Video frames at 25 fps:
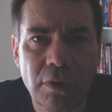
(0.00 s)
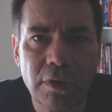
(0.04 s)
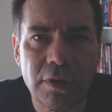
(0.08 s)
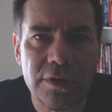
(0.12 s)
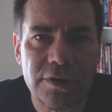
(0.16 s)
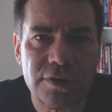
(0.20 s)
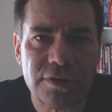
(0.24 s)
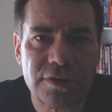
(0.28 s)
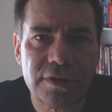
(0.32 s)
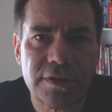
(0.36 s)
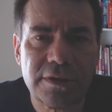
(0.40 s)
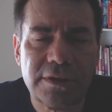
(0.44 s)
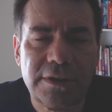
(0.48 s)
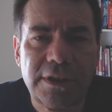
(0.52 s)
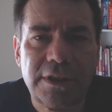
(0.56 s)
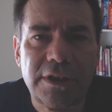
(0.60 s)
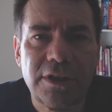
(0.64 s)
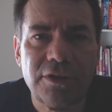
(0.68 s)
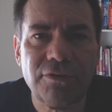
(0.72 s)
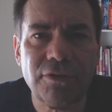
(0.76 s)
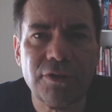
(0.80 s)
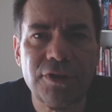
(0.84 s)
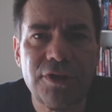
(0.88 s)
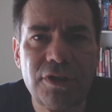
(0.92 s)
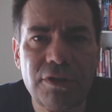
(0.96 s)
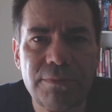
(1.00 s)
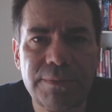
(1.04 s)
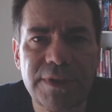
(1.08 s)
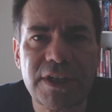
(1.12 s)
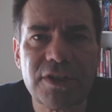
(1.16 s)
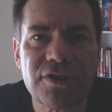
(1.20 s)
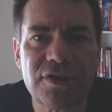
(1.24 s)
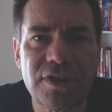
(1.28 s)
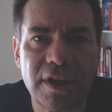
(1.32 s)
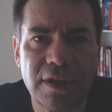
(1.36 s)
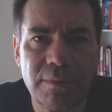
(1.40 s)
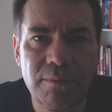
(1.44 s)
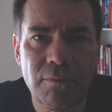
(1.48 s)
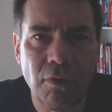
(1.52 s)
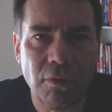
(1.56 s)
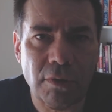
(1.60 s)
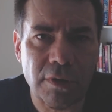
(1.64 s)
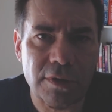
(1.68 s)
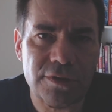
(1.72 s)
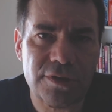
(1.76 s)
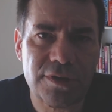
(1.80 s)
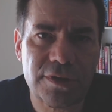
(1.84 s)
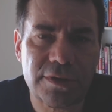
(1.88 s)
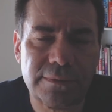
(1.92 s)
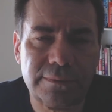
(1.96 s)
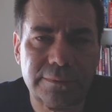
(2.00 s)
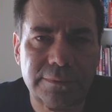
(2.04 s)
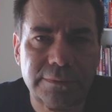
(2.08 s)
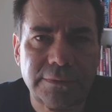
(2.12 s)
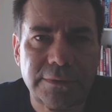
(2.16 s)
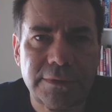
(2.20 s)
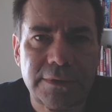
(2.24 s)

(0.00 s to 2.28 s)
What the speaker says: Moors for humanistic Moors.